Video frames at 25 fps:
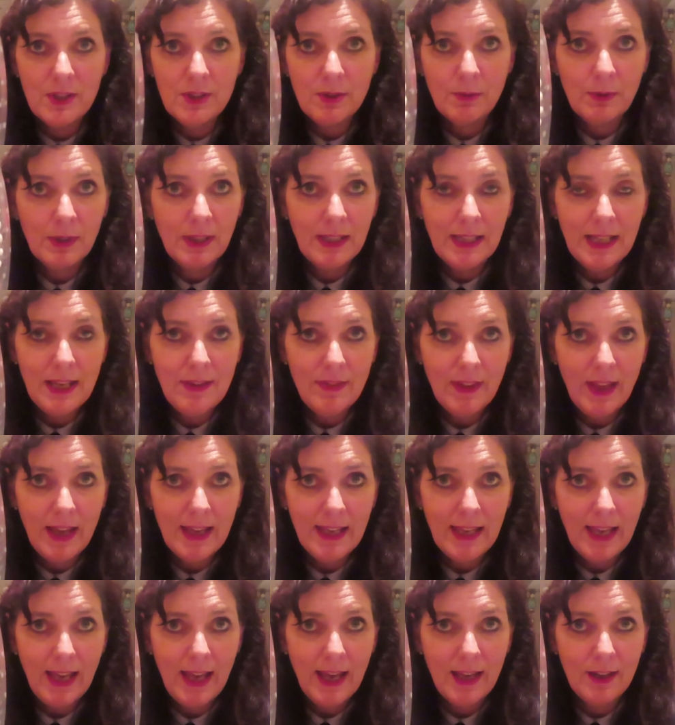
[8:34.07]
So I'm going to leave that
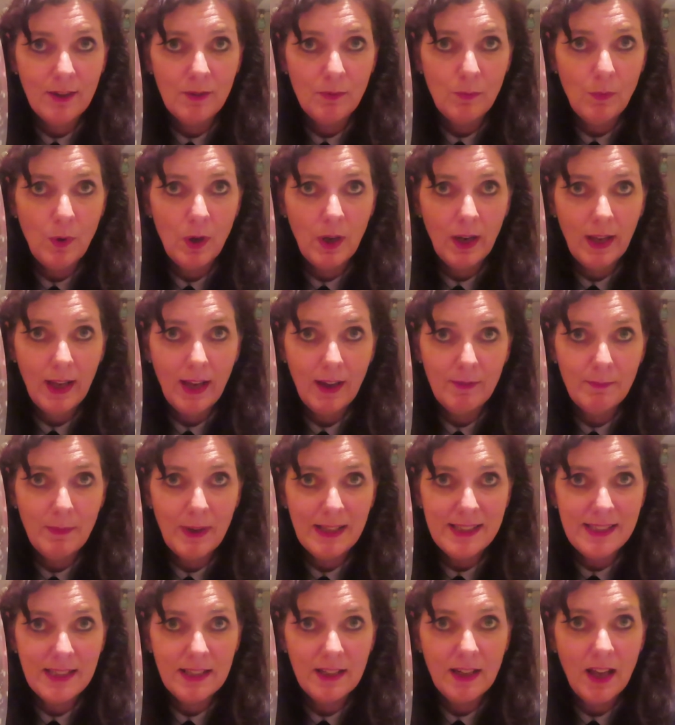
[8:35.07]
again while I have
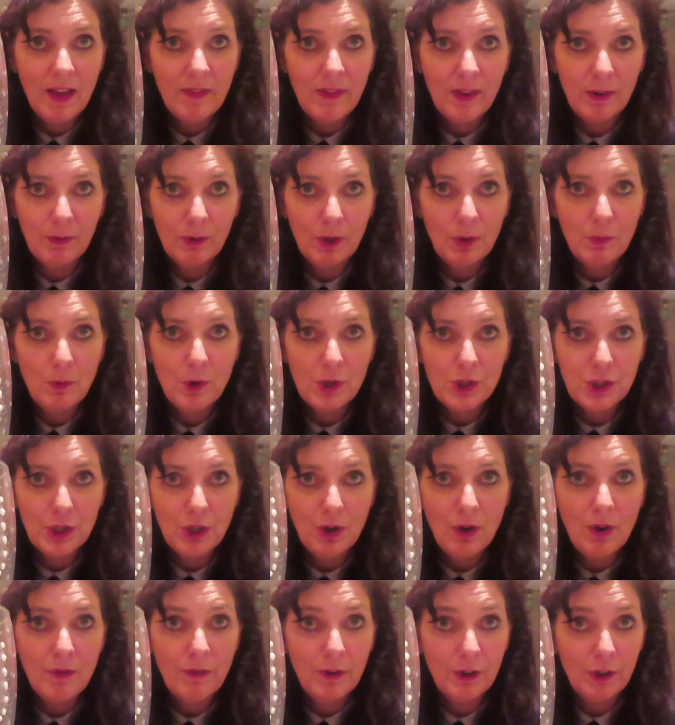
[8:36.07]
my dinner, and then I'm going to wash it
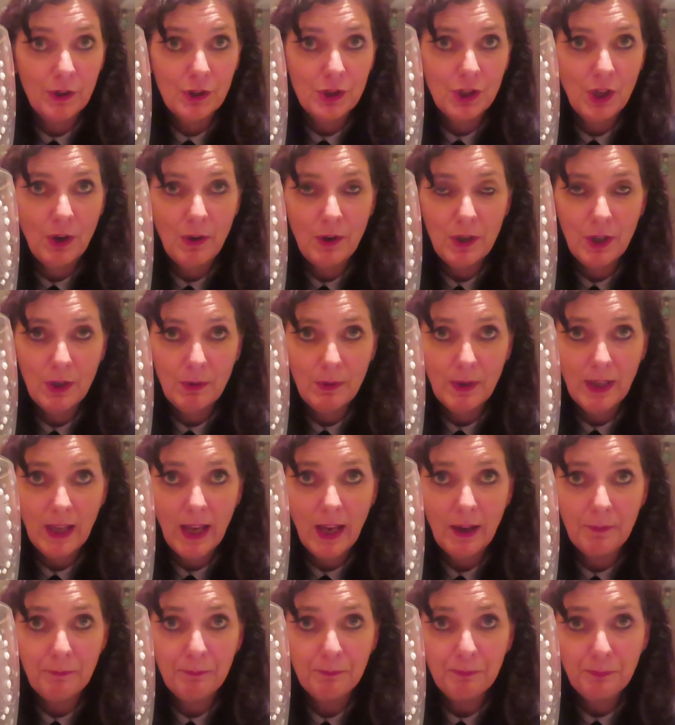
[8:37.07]
off and I'll show it you
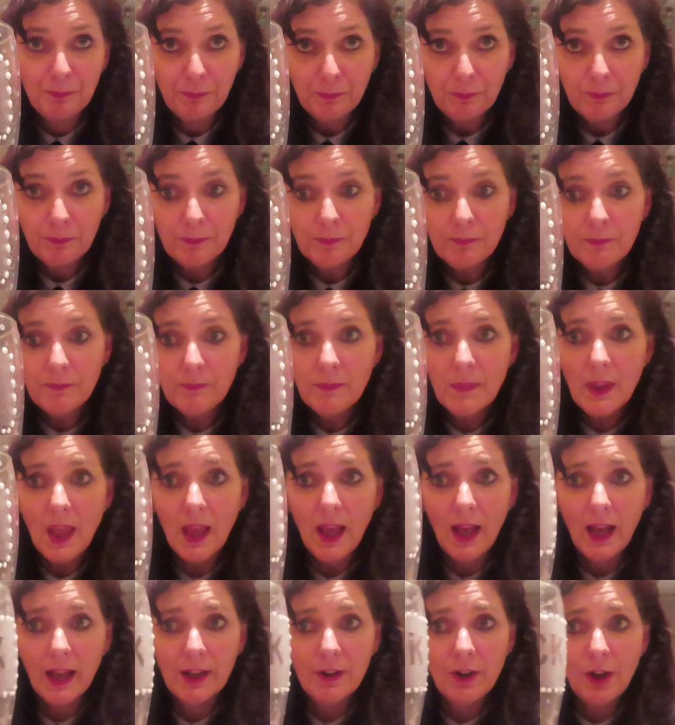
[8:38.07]
again,
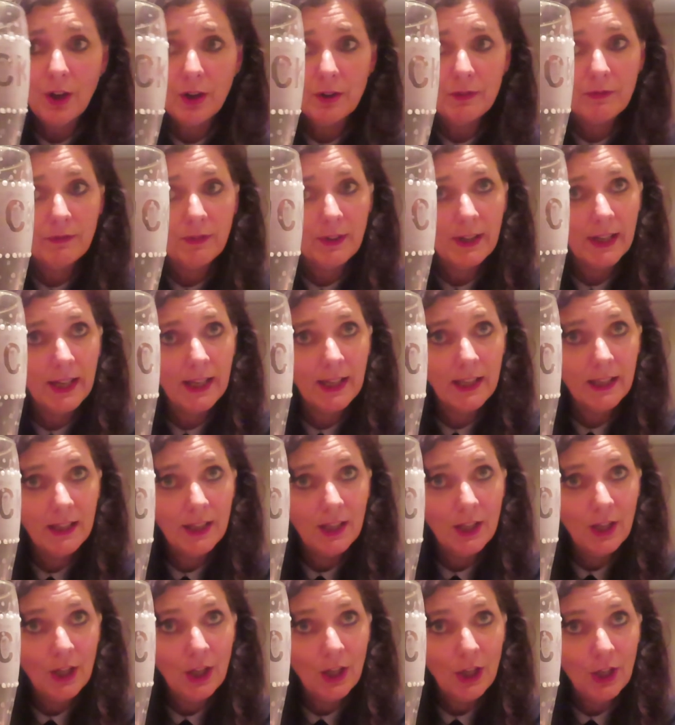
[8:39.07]
and hopefully
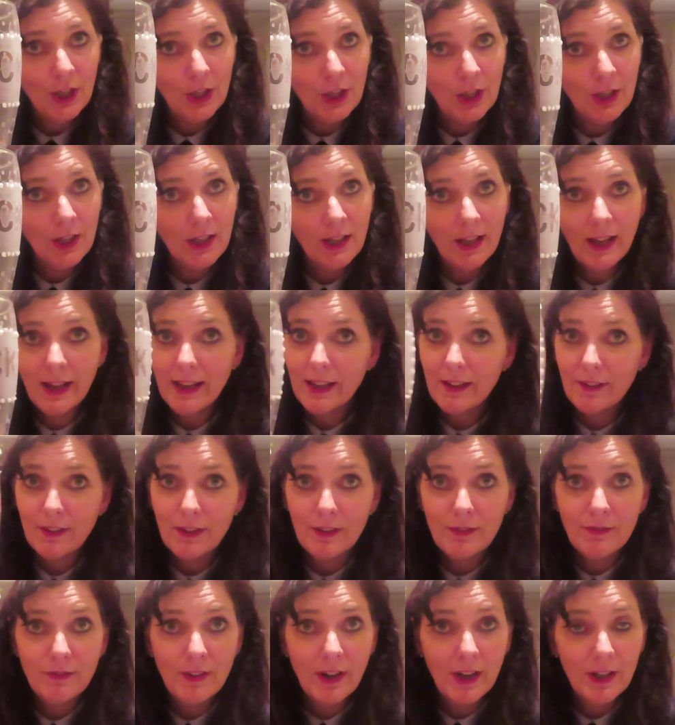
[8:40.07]
you'll like
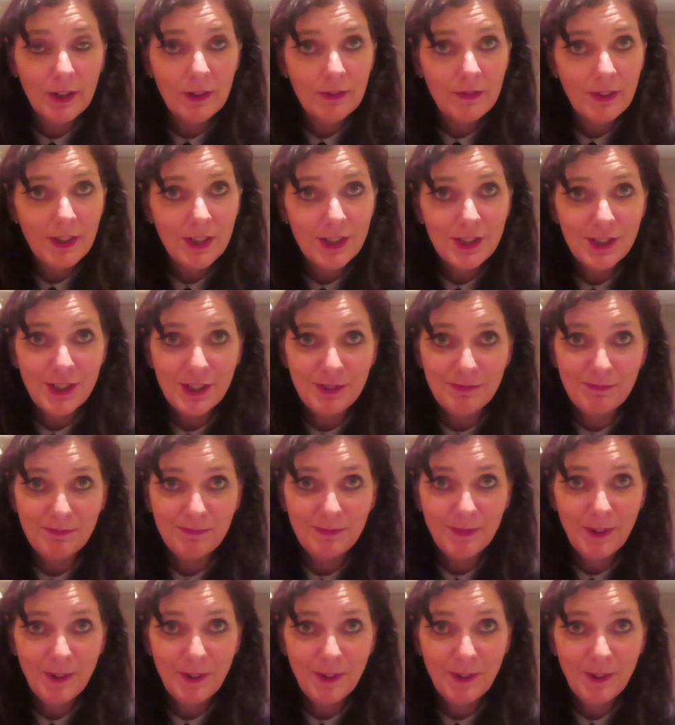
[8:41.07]
the final version.